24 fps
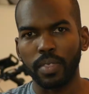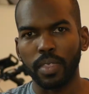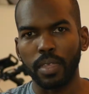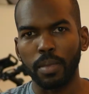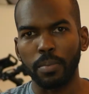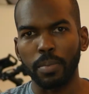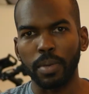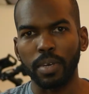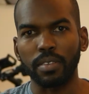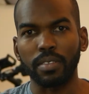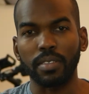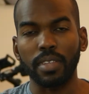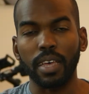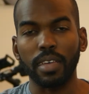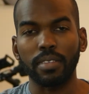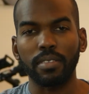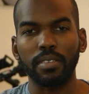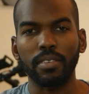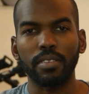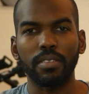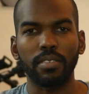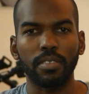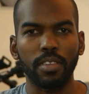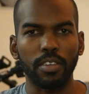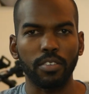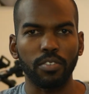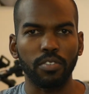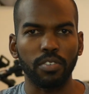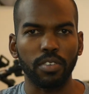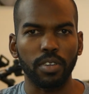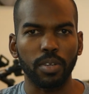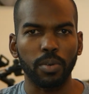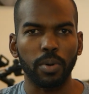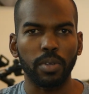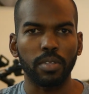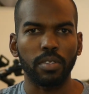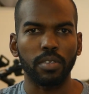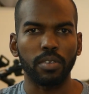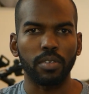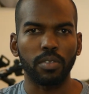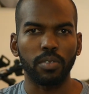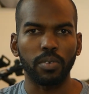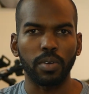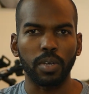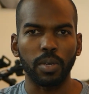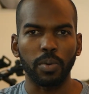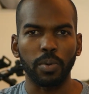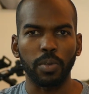Because that's essentially what you're
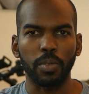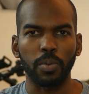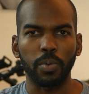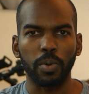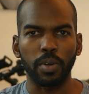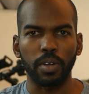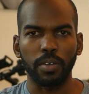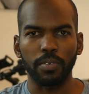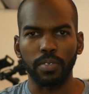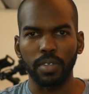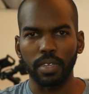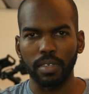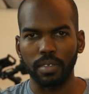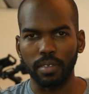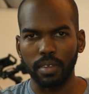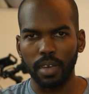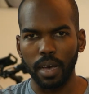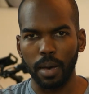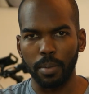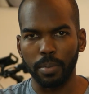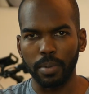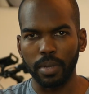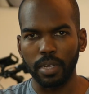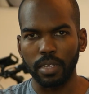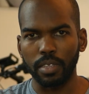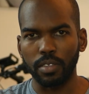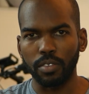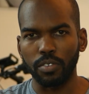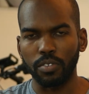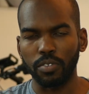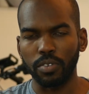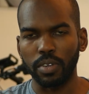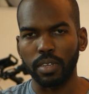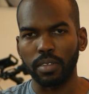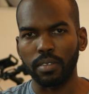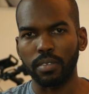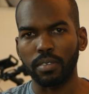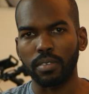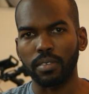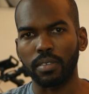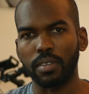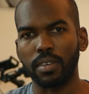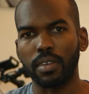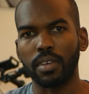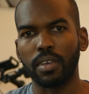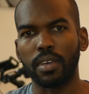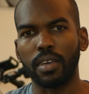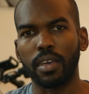doing with one of these carbonated drinks.
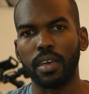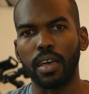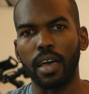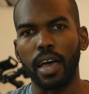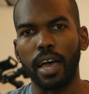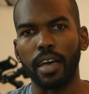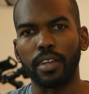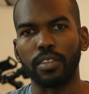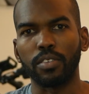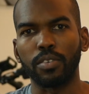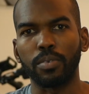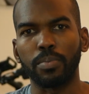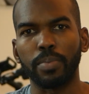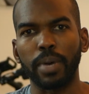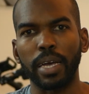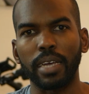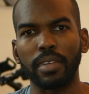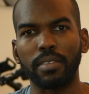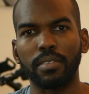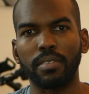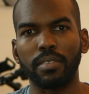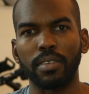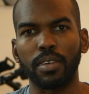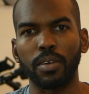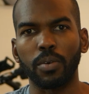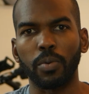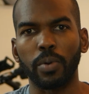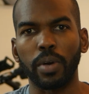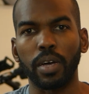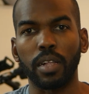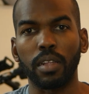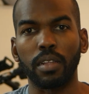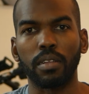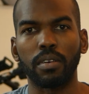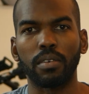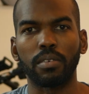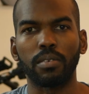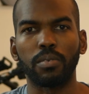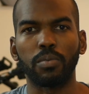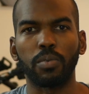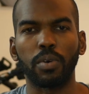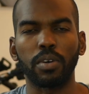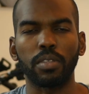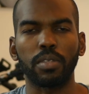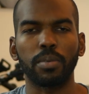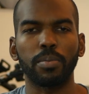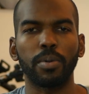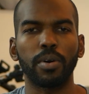And you might say, well,
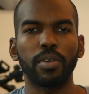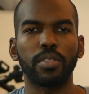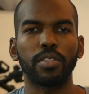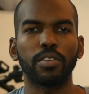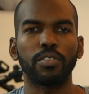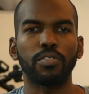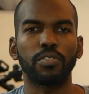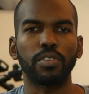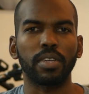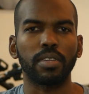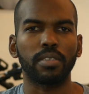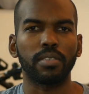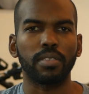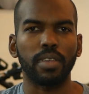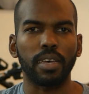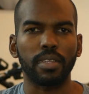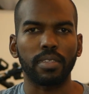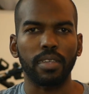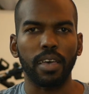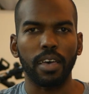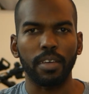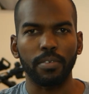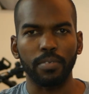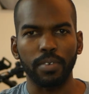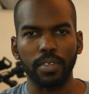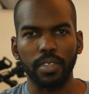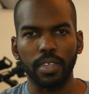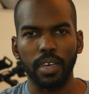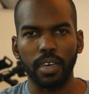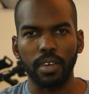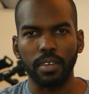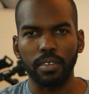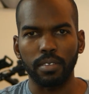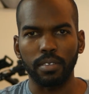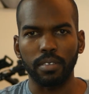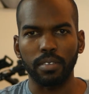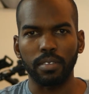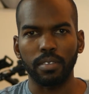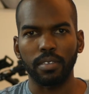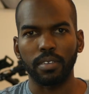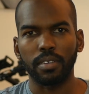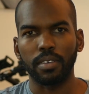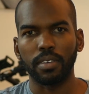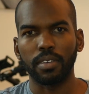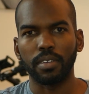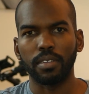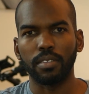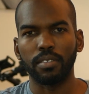what about the drinks that advertise
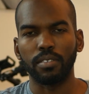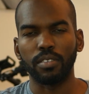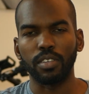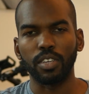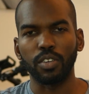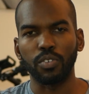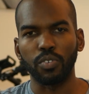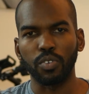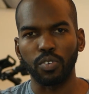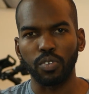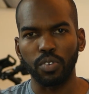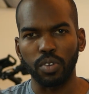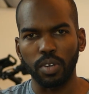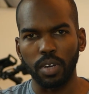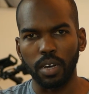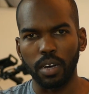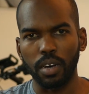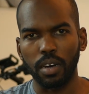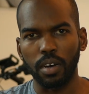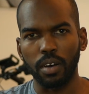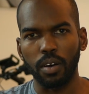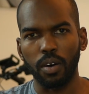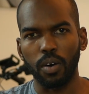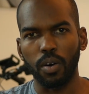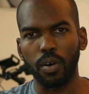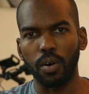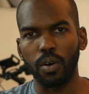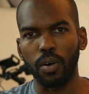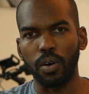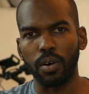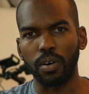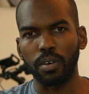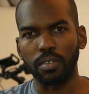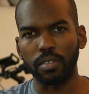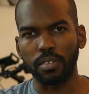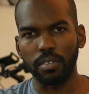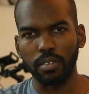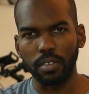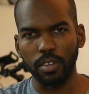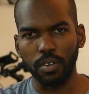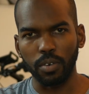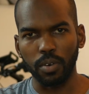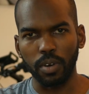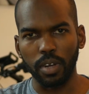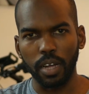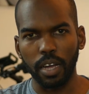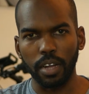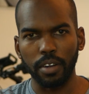0 sugar or
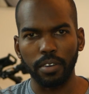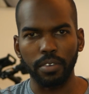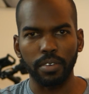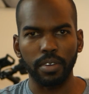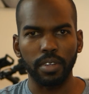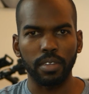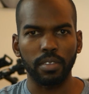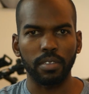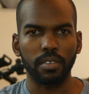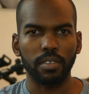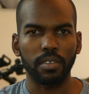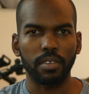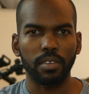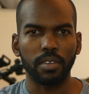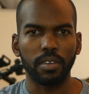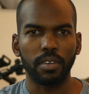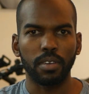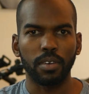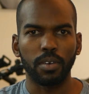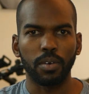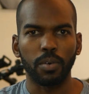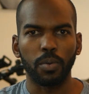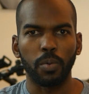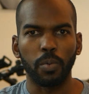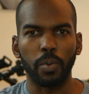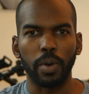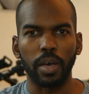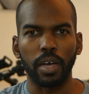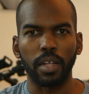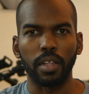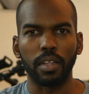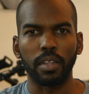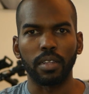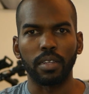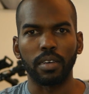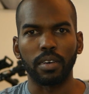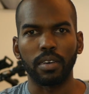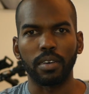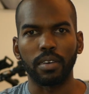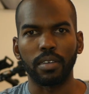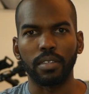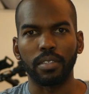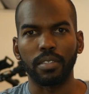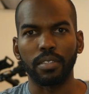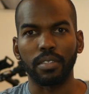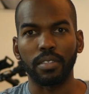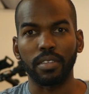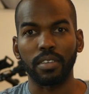0 calories? Well,
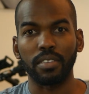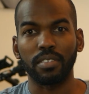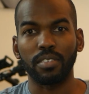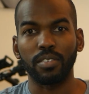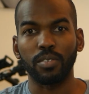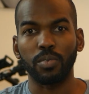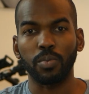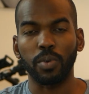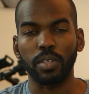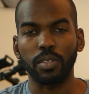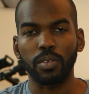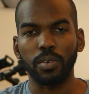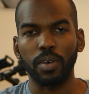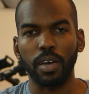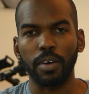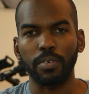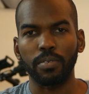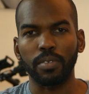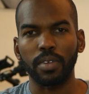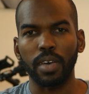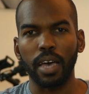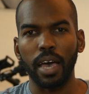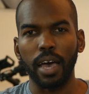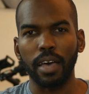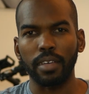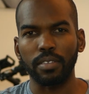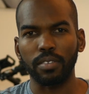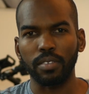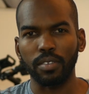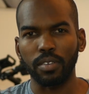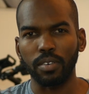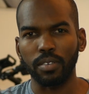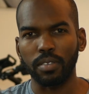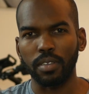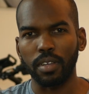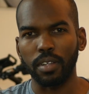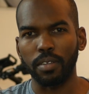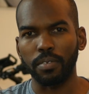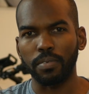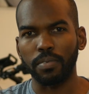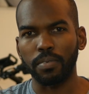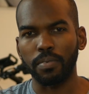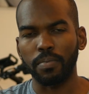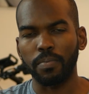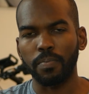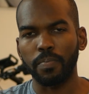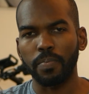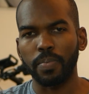this is what you have to ask yourself.
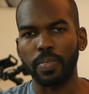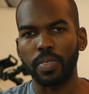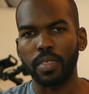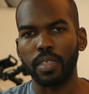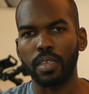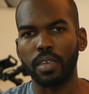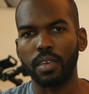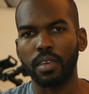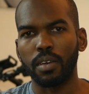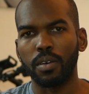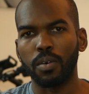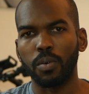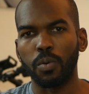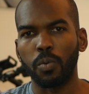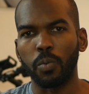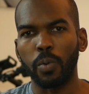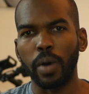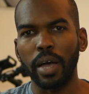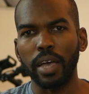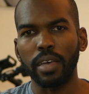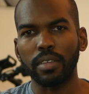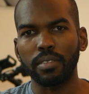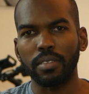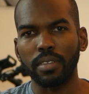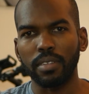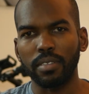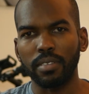Why is it